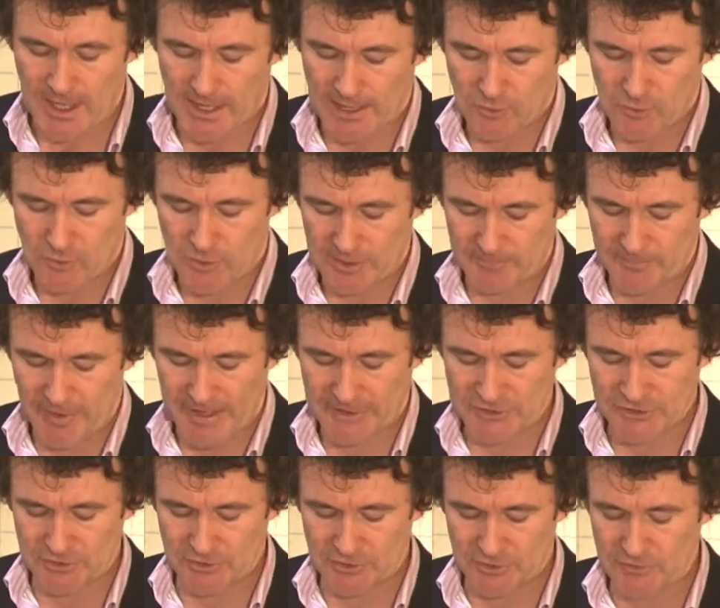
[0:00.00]
going back
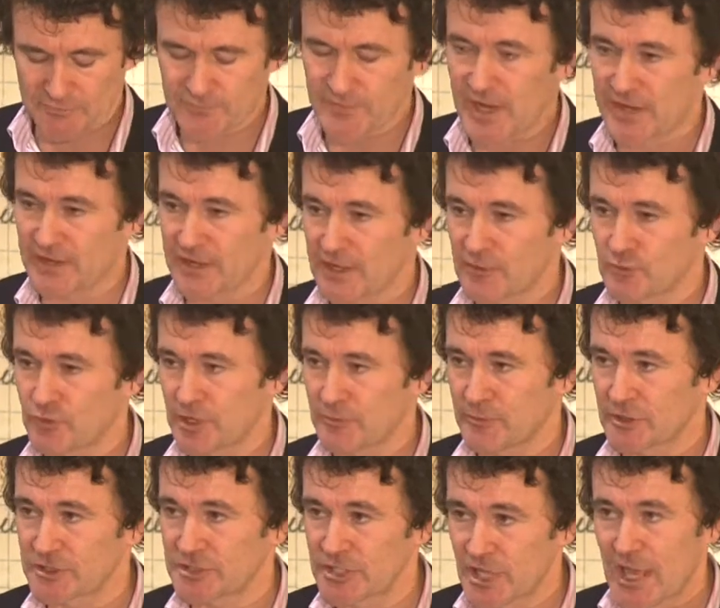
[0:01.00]
to the Good Friday
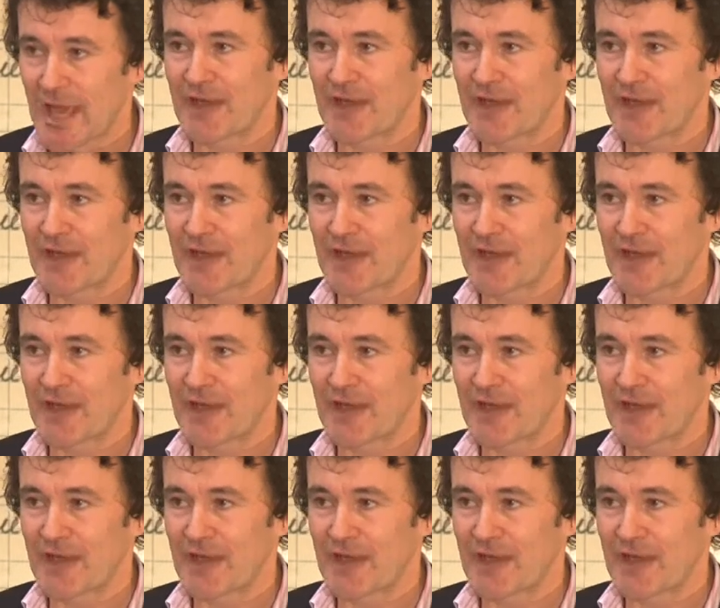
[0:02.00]
Agreement,